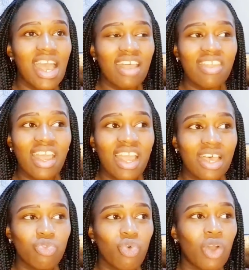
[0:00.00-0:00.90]
Other
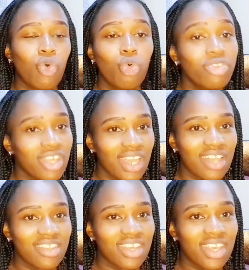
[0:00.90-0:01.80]
cars were hooting
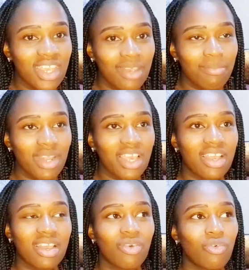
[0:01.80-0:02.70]
at him,
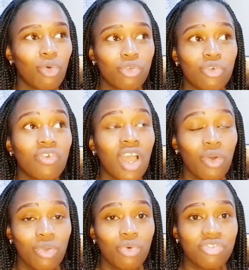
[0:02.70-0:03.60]
like, because of
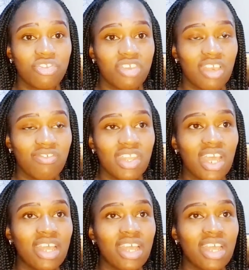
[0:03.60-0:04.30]
how he was driving.